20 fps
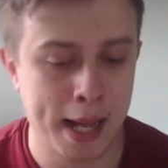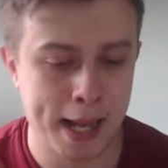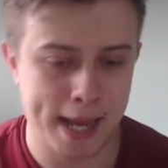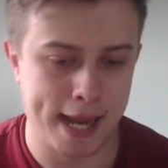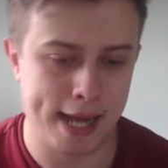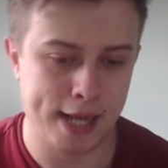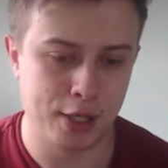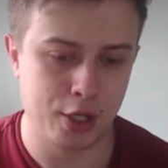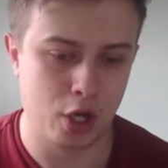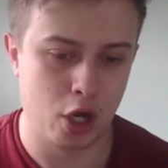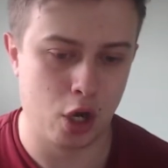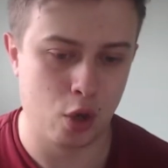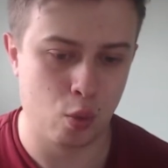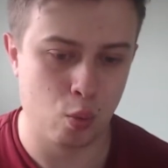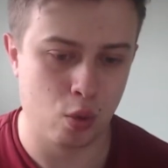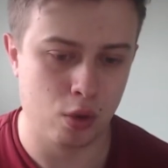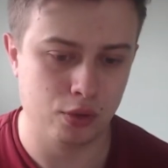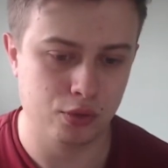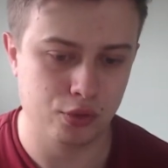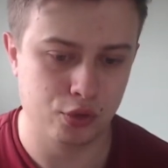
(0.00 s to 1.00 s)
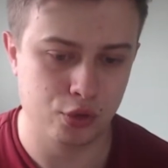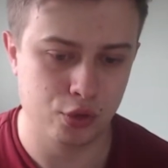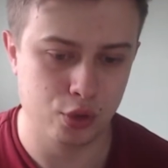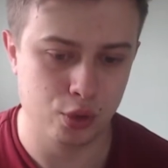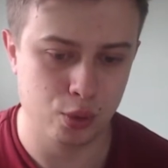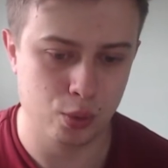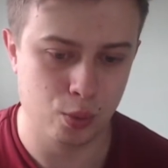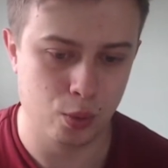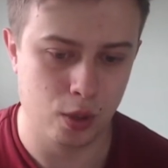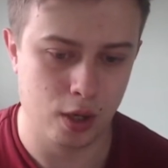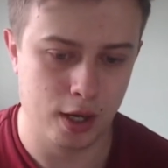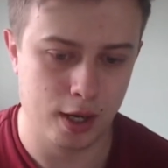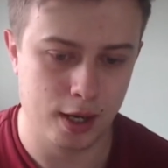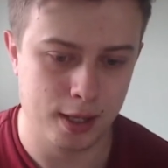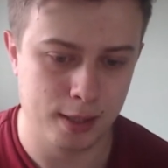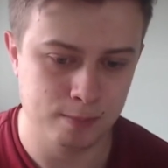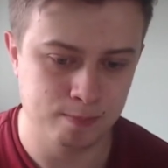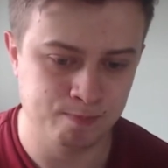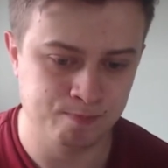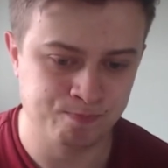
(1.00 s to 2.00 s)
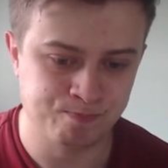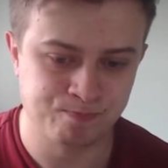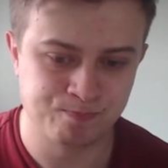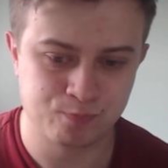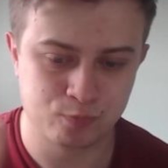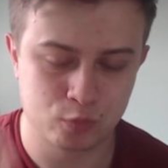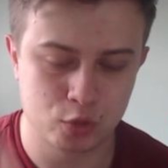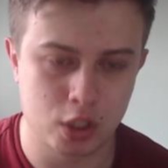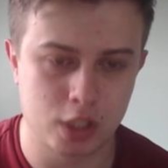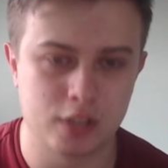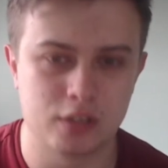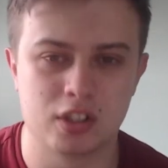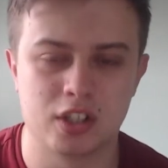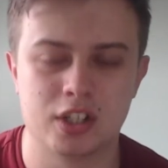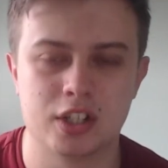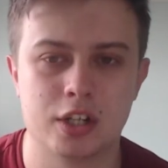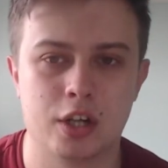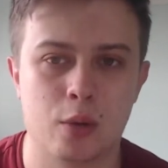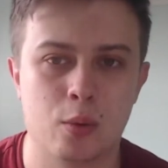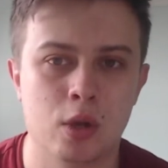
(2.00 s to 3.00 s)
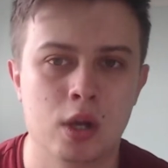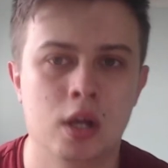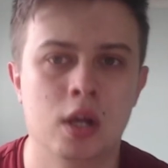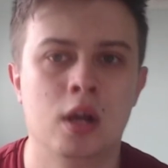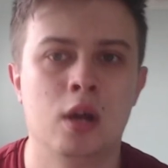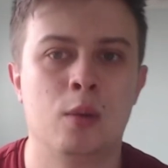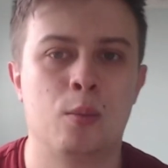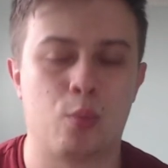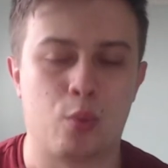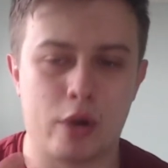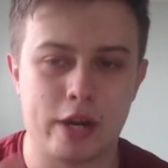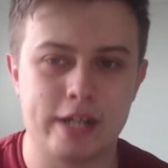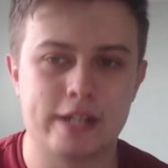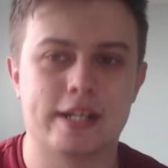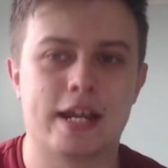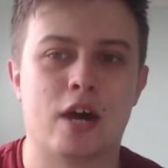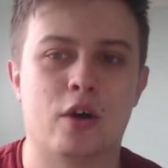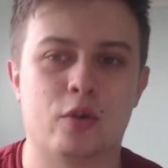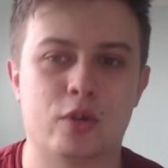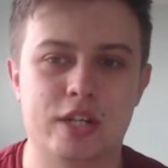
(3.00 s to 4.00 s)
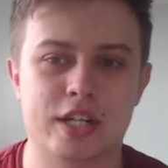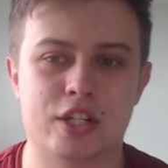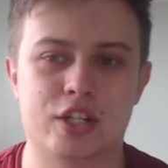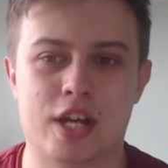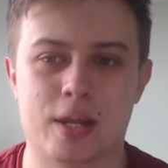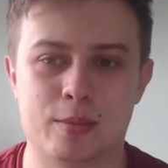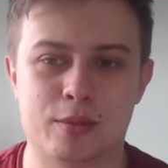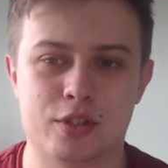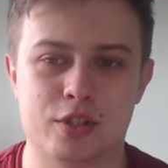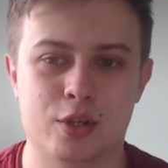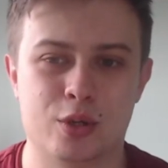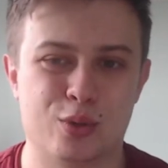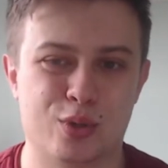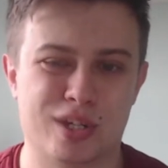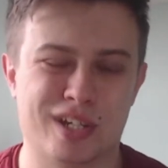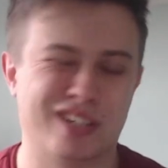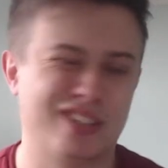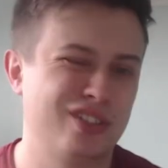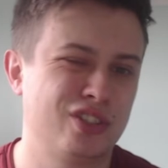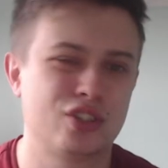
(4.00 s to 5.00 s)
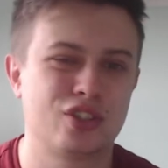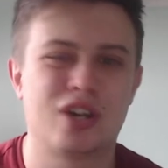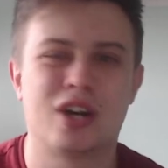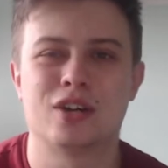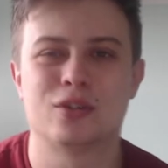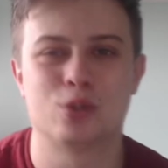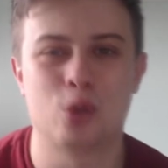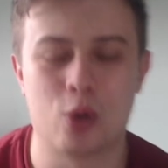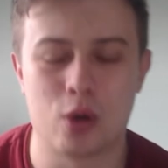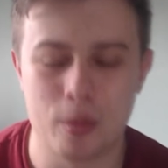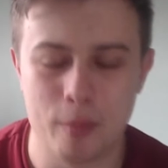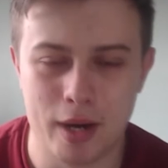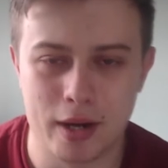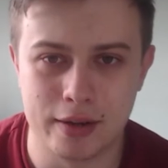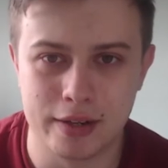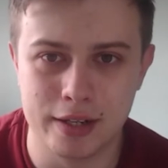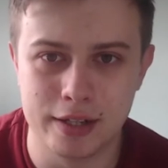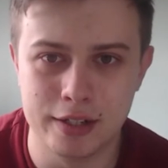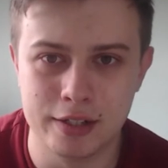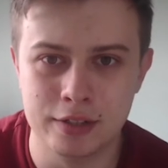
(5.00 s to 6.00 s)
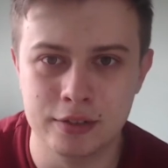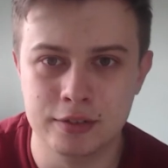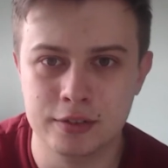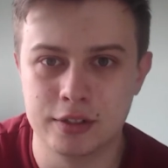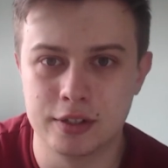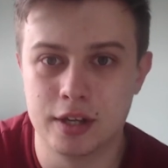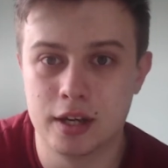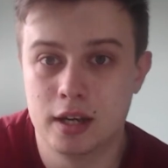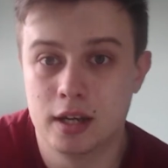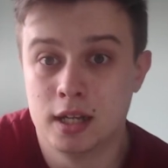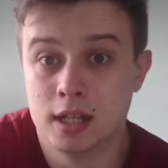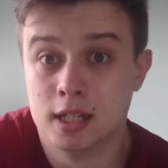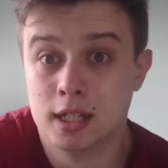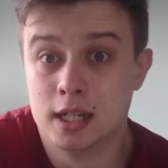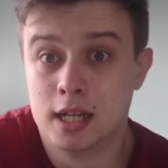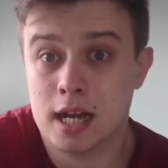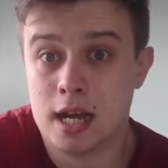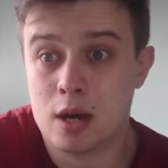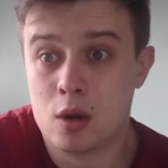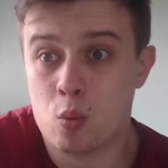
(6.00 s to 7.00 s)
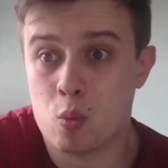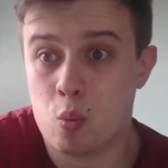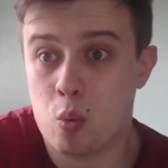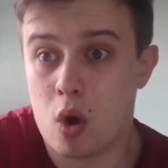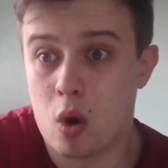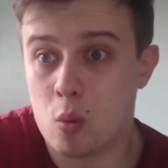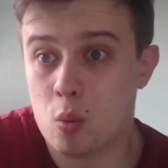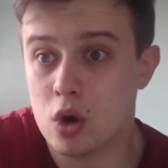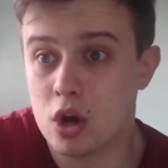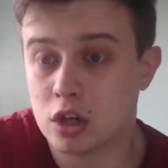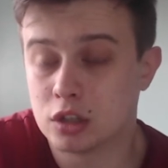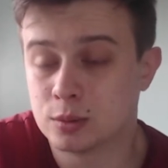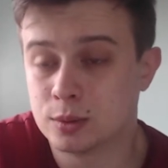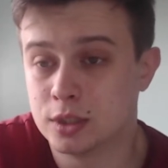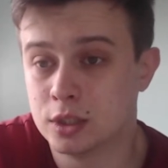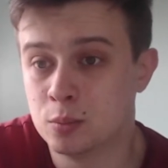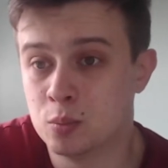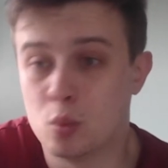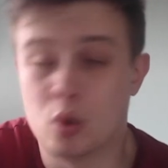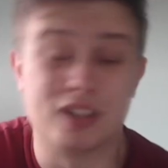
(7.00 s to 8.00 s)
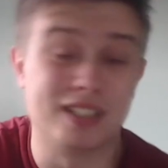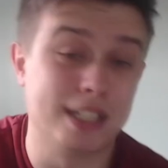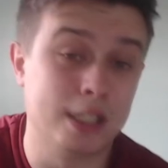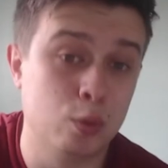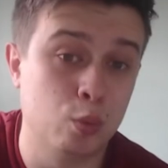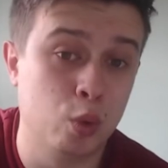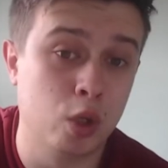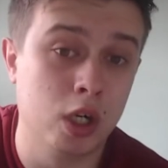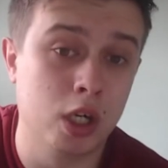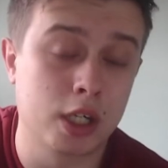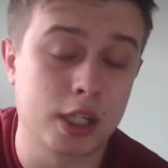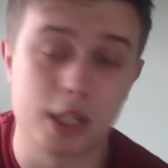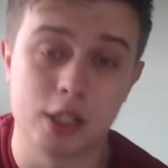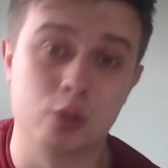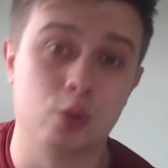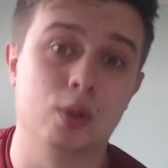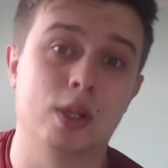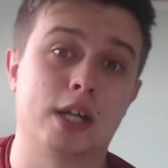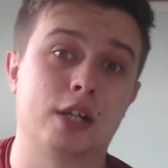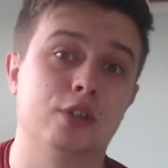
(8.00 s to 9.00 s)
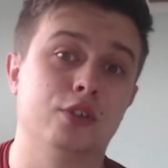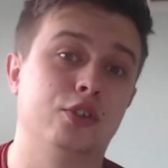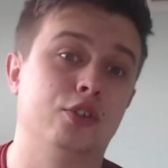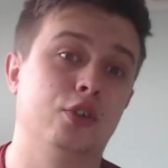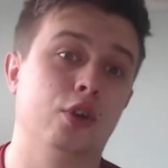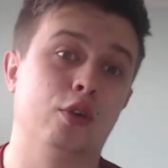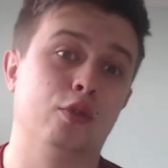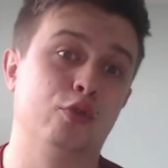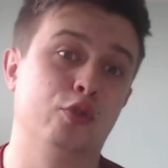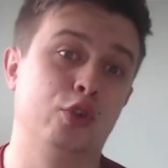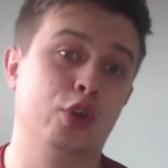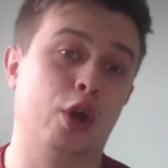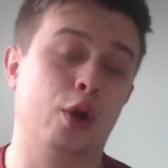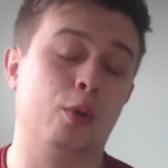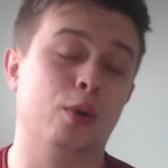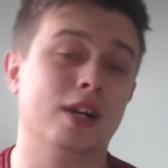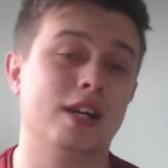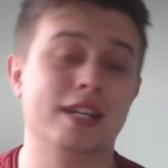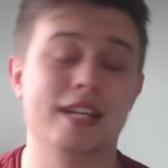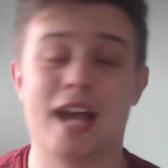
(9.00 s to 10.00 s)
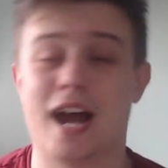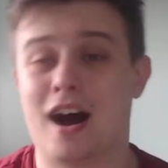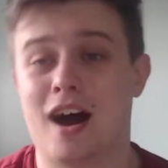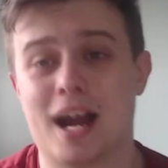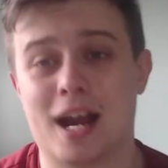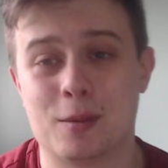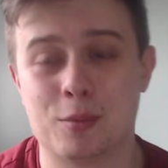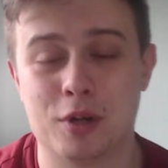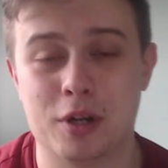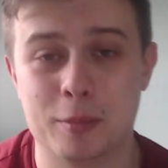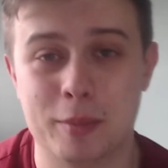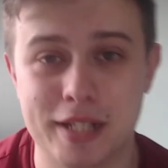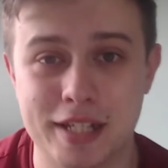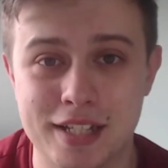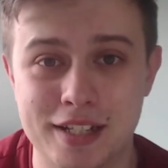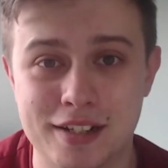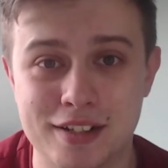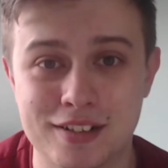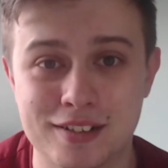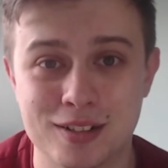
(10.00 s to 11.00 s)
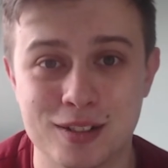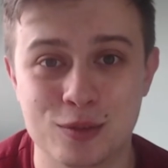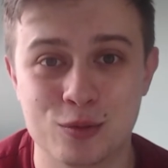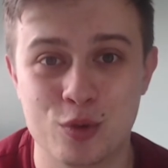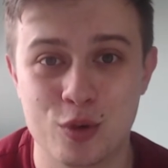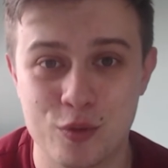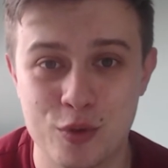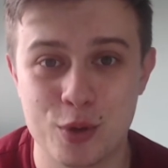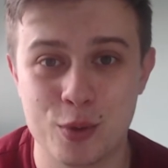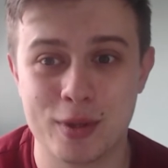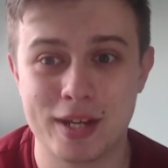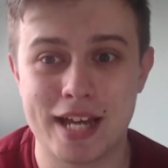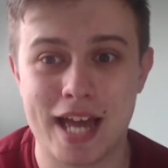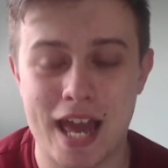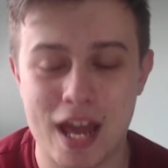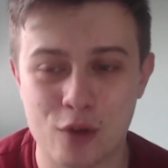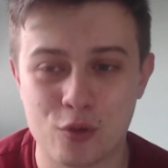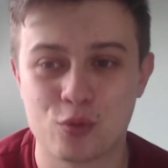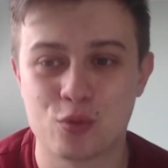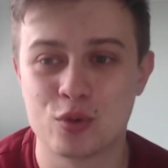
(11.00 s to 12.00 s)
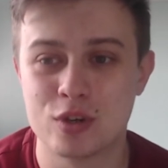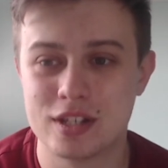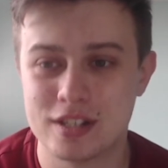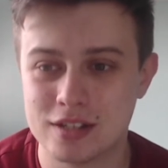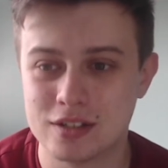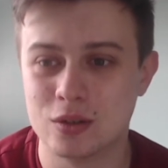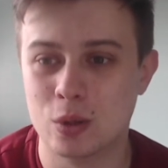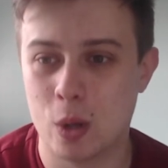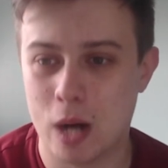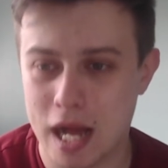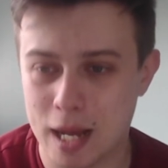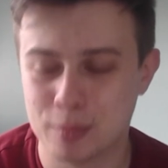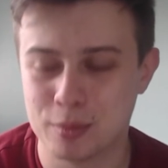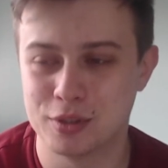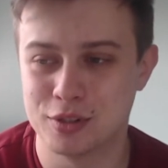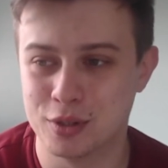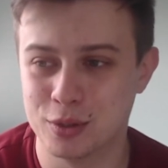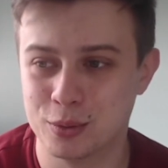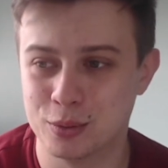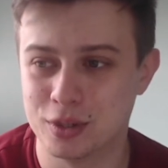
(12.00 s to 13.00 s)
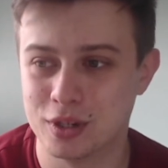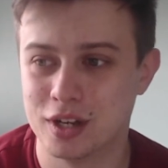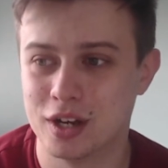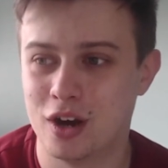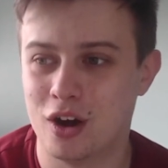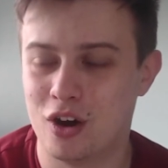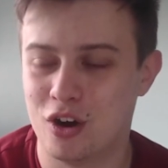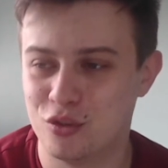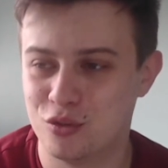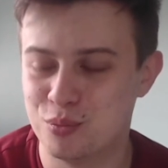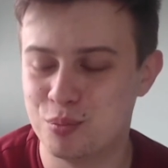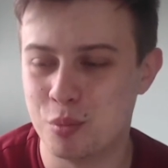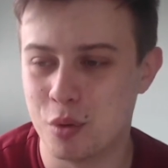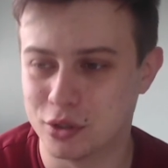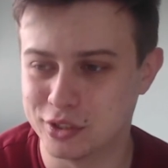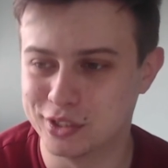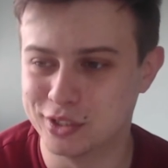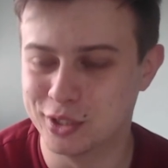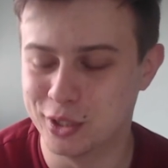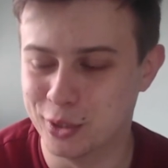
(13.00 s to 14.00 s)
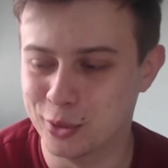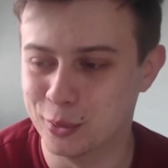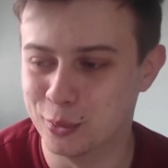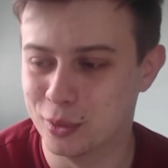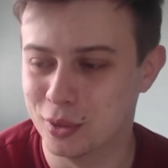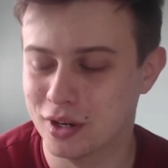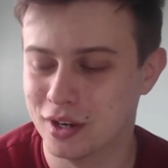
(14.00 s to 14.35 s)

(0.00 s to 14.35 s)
and I want to kind of, like, you know, break down each episode and just kind of talk about it and what worked with them, what didn't work and all that good stuff. So, yeah, I am going to be reviewing every single episode of modern Who.